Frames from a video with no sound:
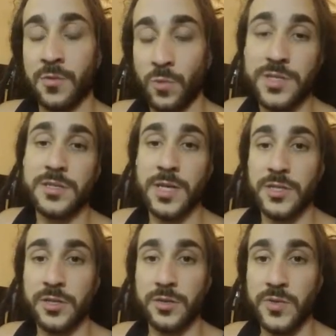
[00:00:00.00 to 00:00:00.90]
What this lets
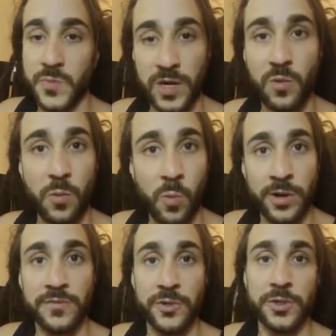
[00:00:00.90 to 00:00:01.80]
you do is pick one
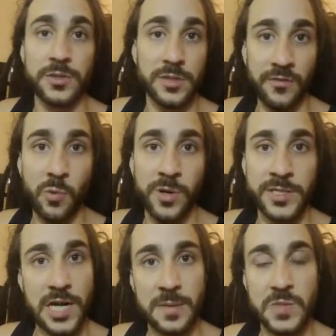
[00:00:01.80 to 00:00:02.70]
of your level 1
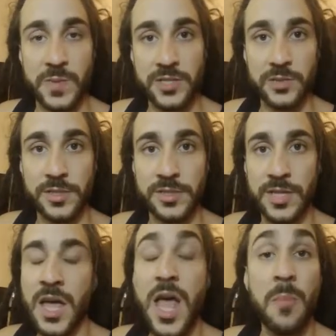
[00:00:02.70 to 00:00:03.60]
comm specialists,